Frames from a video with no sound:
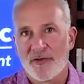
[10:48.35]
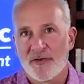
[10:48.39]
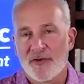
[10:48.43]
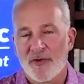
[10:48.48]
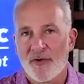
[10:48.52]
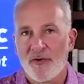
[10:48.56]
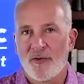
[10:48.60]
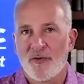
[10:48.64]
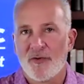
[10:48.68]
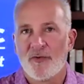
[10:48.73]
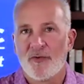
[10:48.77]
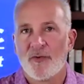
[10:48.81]

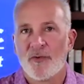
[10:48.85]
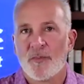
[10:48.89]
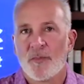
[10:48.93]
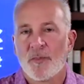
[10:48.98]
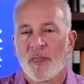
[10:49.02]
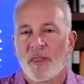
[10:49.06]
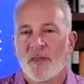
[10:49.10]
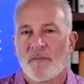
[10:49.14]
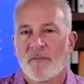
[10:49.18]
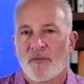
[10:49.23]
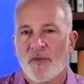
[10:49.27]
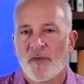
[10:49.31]
So
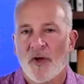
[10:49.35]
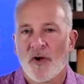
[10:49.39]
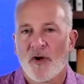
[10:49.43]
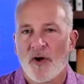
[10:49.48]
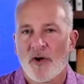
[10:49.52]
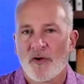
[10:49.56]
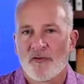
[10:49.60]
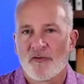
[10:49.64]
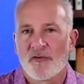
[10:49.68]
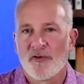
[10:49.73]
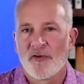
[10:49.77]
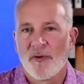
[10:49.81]
there
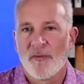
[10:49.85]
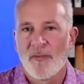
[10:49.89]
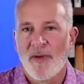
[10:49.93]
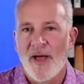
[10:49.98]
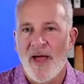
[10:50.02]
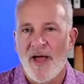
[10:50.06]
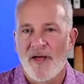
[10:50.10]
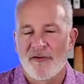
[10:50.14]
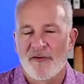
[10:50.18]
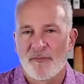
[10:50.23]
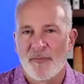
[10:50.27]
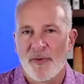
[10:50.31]
are some
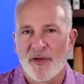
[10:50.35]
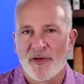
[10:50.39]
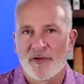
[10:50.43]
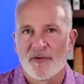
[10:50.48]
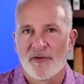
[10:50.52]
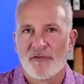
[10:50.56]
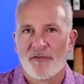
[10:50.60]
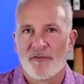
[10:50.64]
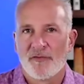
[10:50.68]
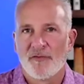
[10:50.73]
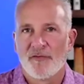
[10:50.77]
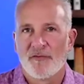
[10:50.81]
aspects
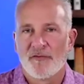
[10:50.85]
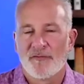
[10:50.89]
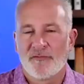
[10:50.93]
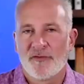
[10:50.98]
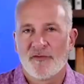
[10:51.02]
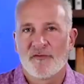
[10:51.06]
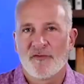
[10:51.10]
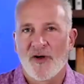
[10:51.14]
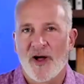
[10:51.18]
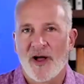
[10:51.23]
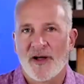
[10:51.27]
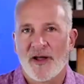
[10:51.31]
of
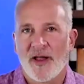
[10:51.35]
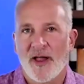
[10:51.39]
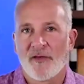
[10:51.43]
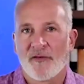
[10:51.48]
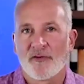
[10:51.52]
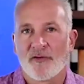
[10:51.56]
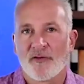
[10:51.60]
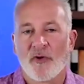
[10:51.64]
finance,